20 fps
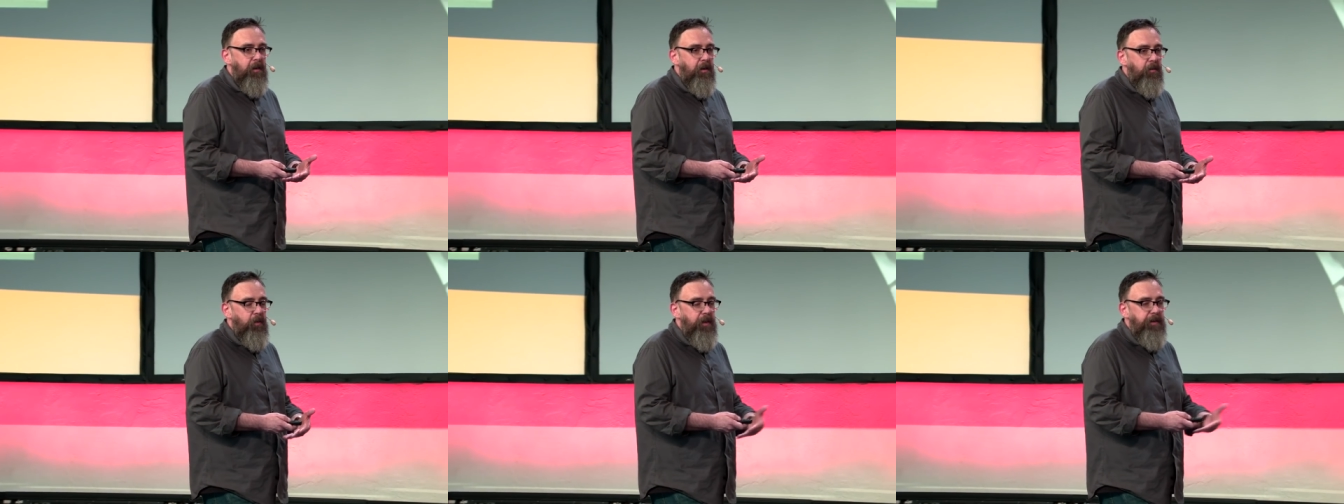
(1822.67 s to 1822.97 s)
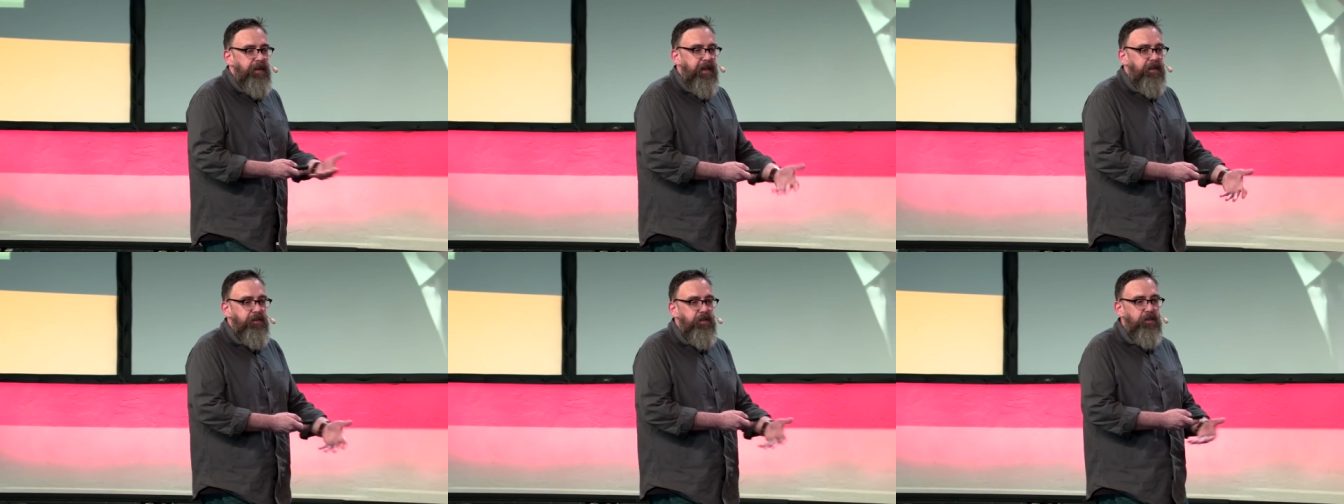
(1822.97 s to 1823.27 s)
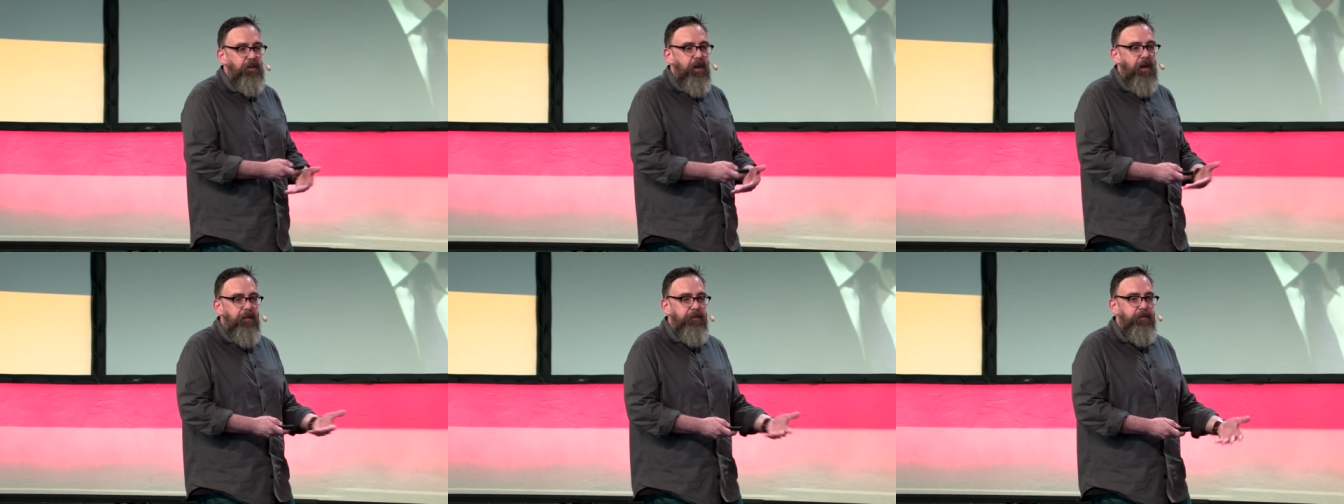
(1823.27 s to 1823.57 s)
when that
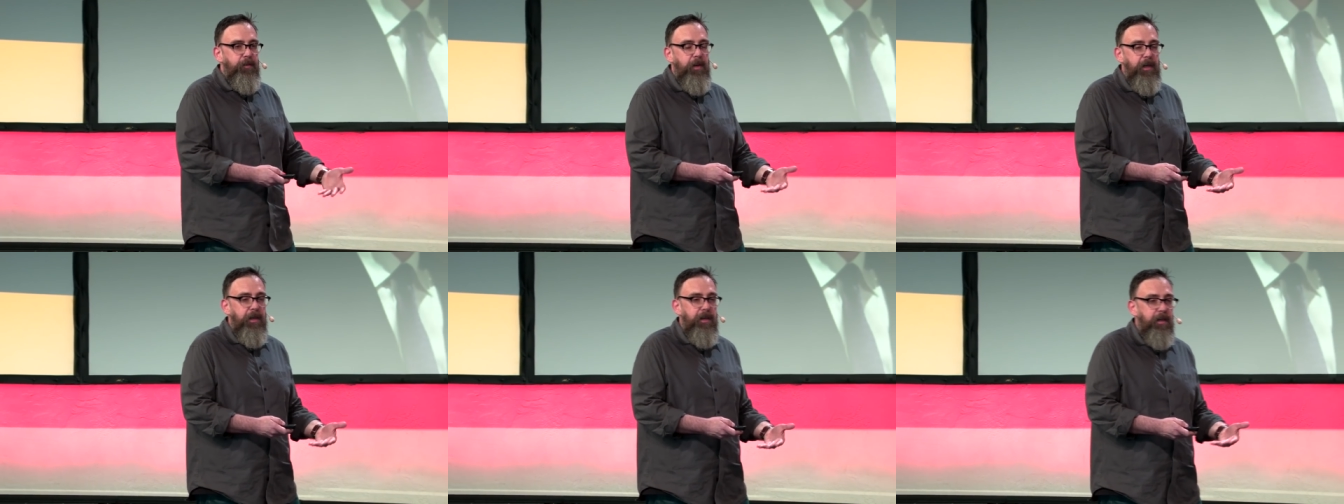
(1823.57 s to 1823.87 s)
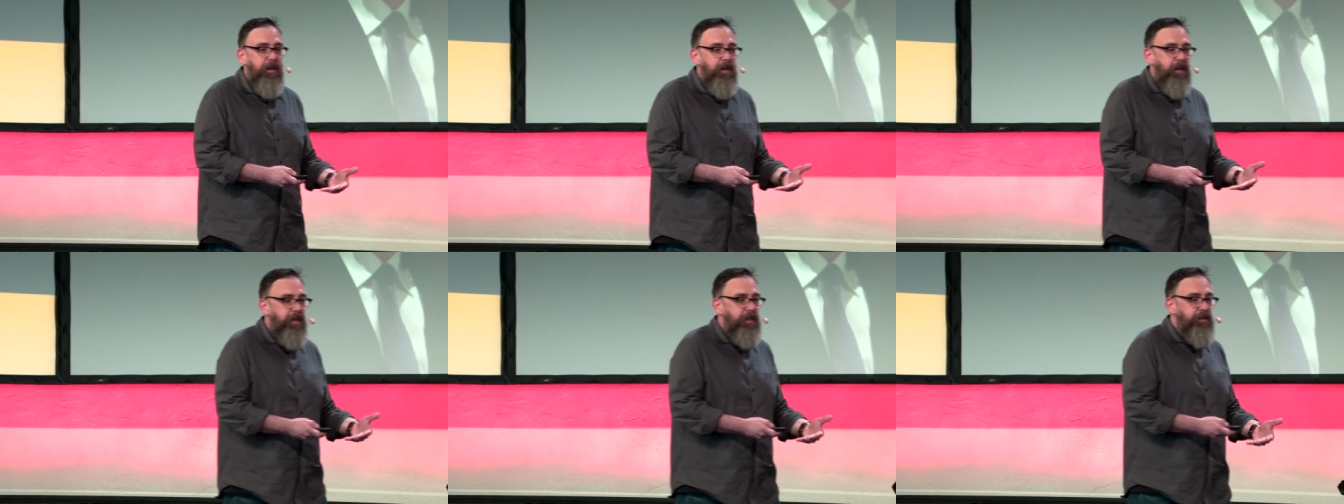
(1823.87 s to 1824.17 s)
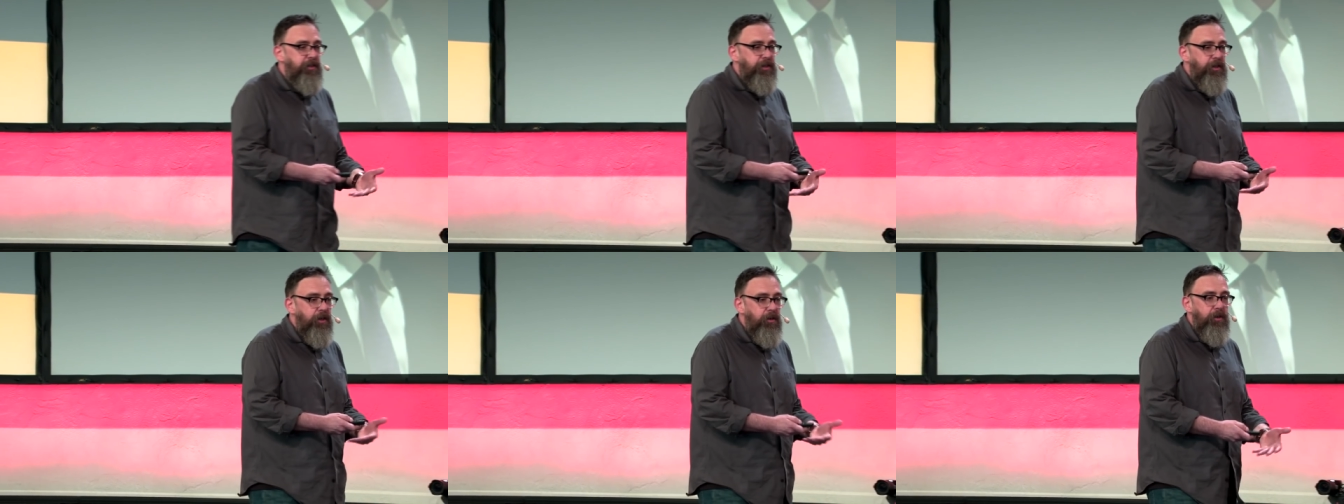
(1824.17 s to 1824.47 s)
software
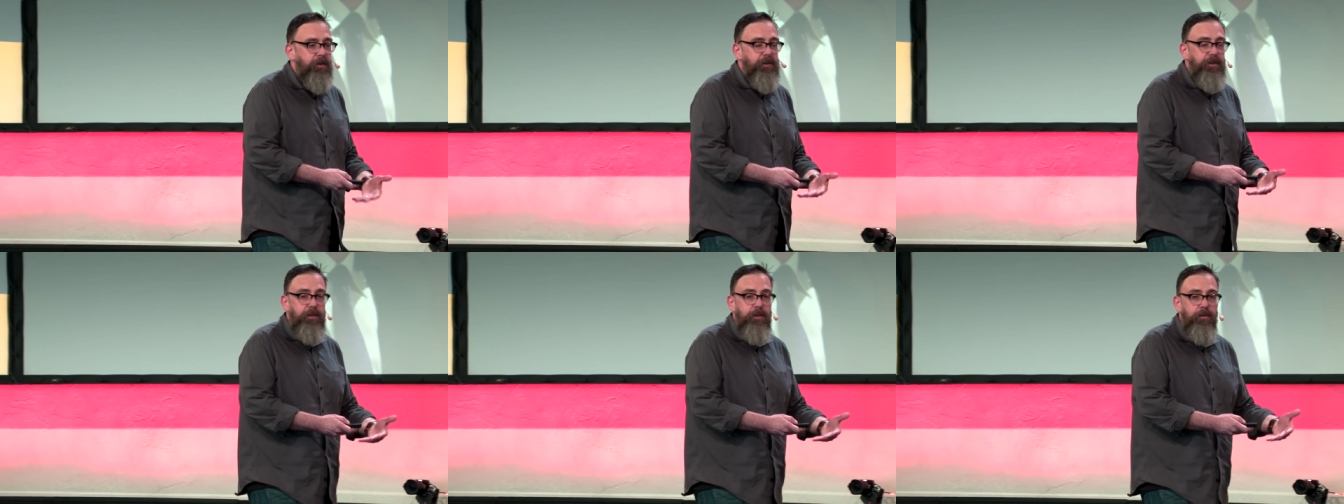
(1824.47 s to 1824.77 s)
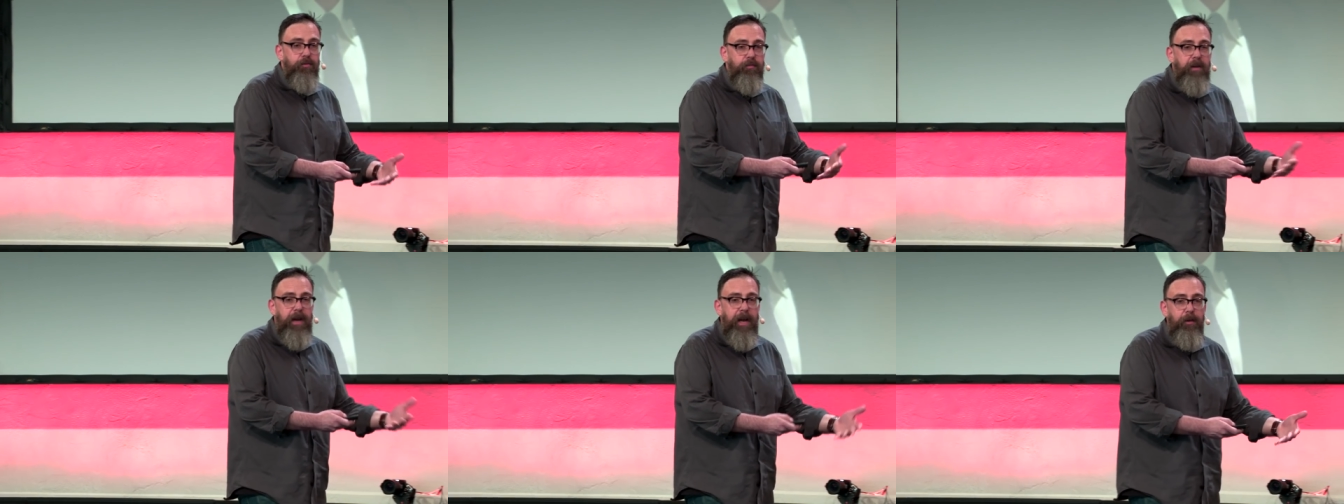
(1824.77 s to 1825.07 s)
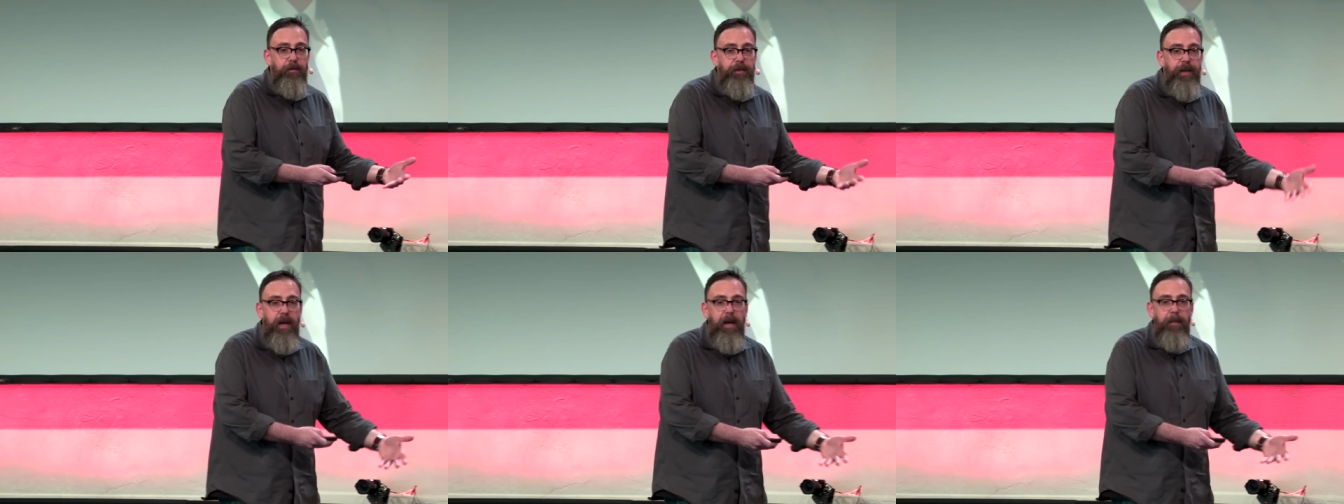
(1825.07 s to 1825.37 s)
is used to
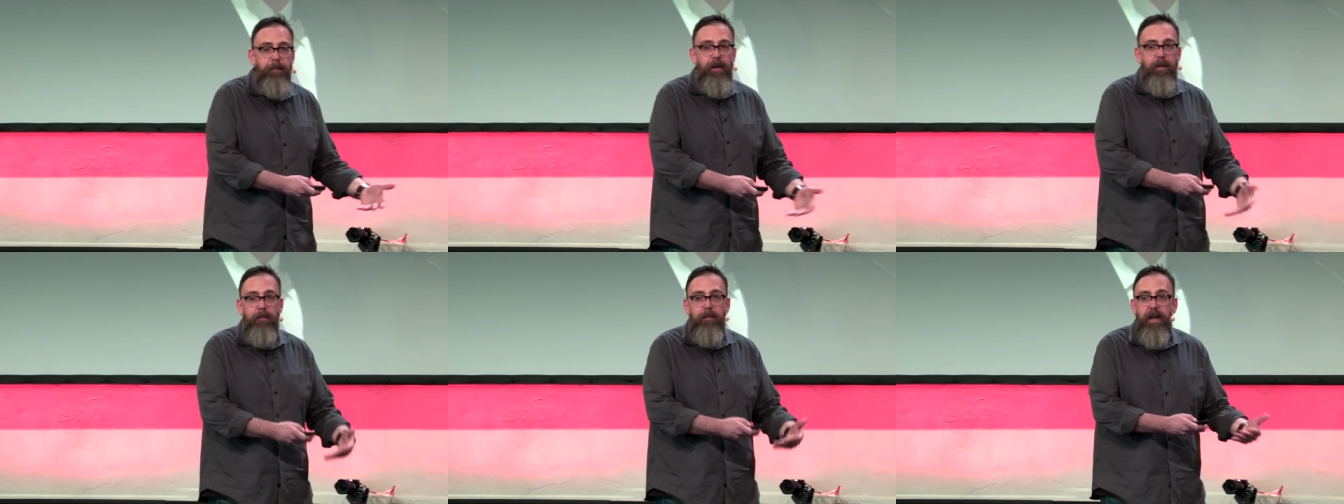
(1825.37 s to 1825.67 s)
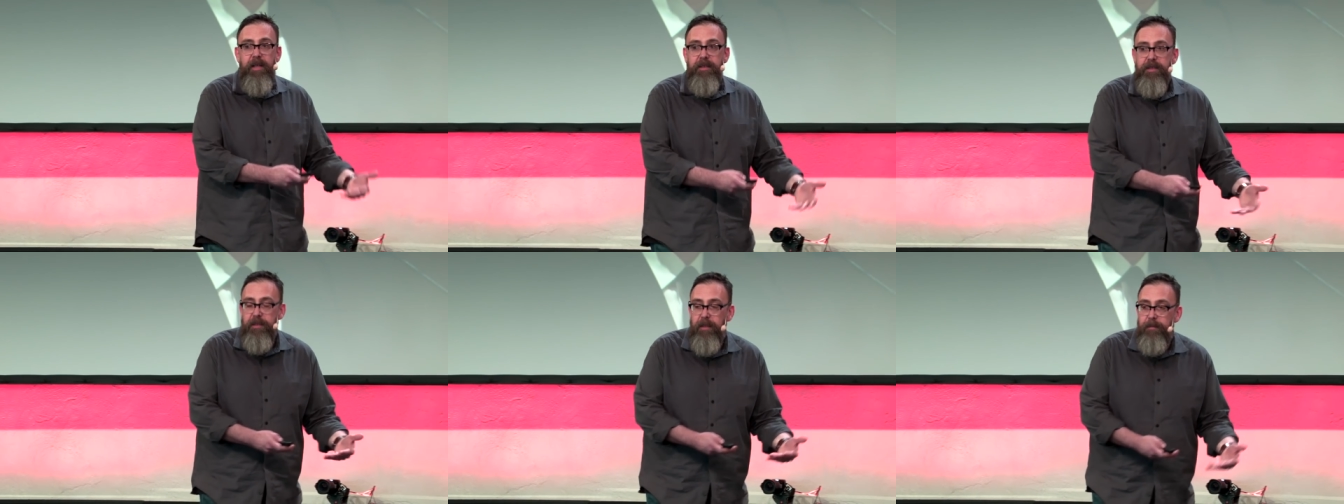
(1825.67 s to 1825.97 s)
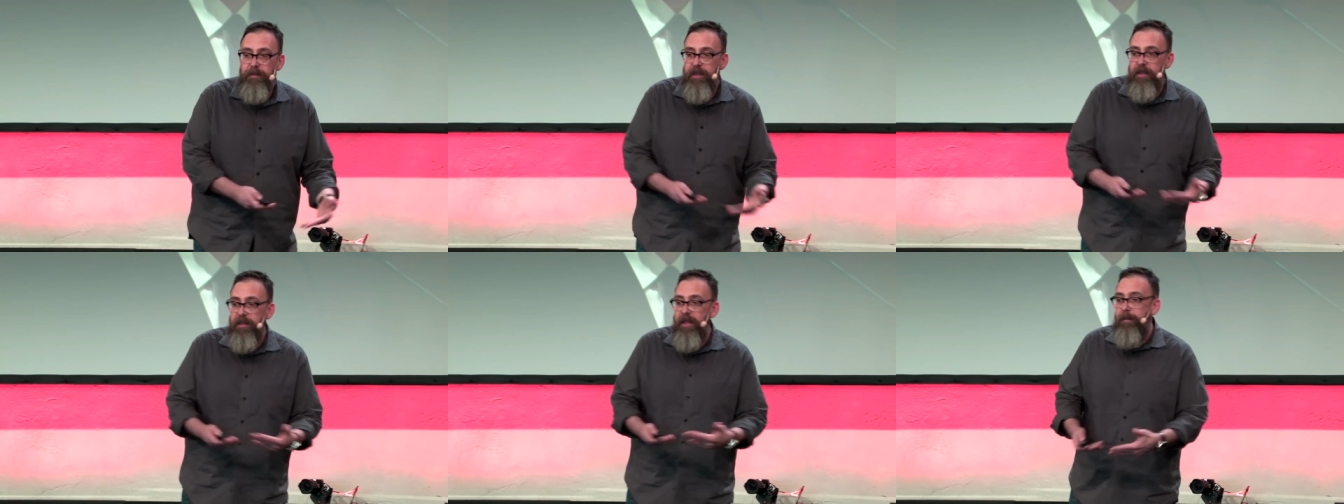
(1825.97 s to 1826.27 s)
round up
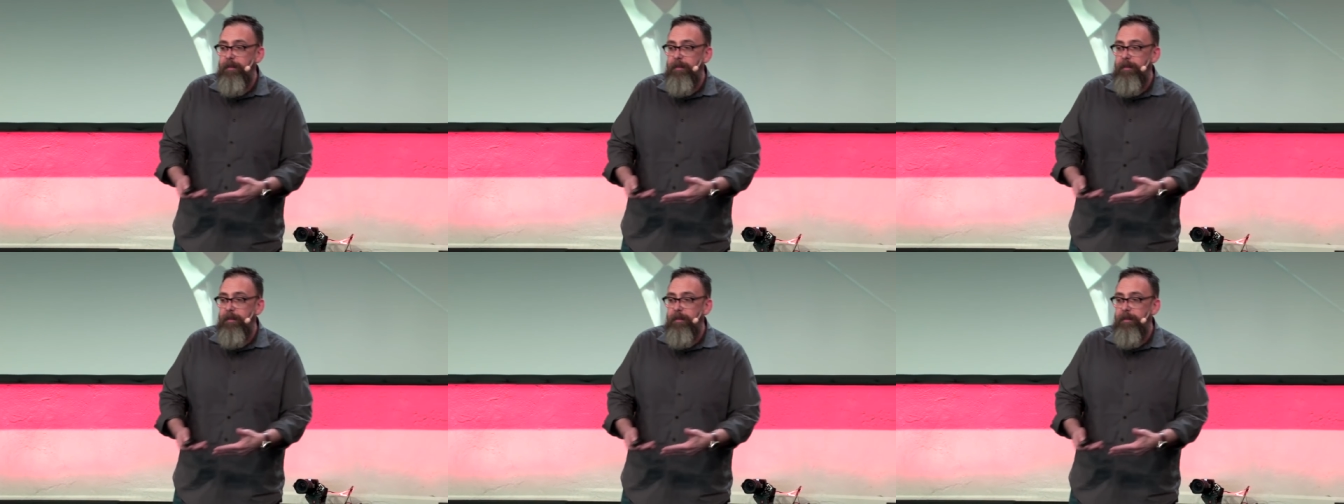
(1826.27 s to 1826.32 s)
Muslims and